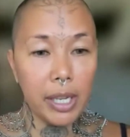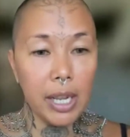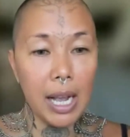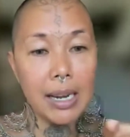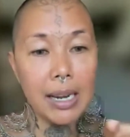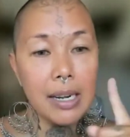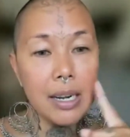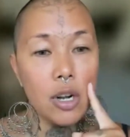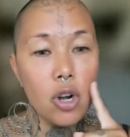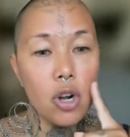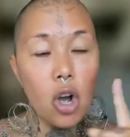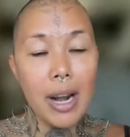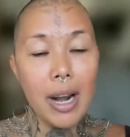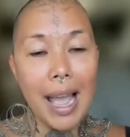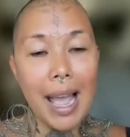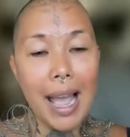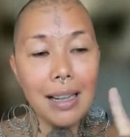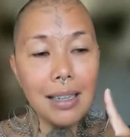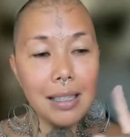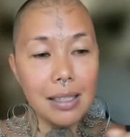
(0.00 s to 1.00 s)
we are
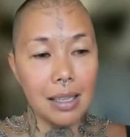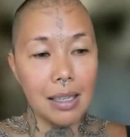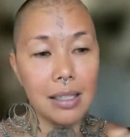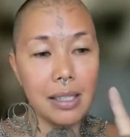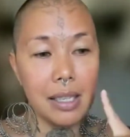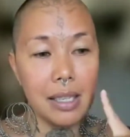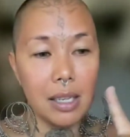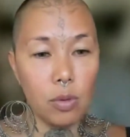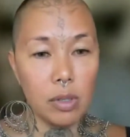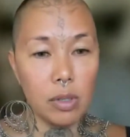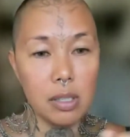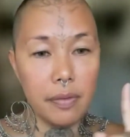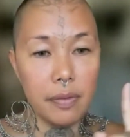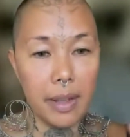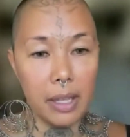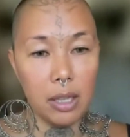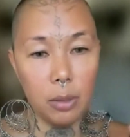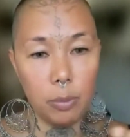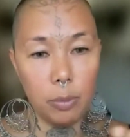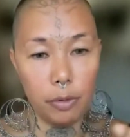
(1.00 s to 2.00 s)
not accessing
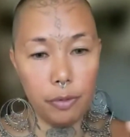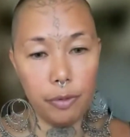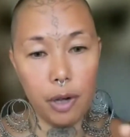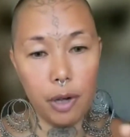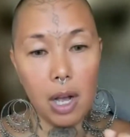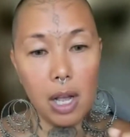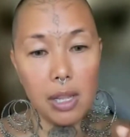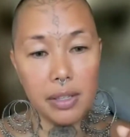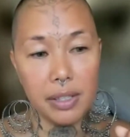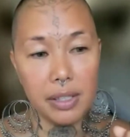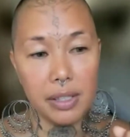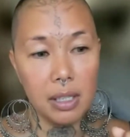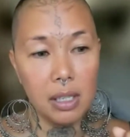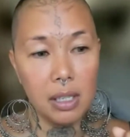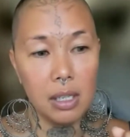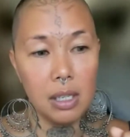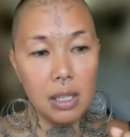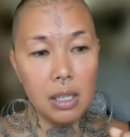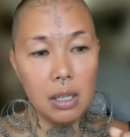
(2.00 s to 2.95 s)
what's available for us.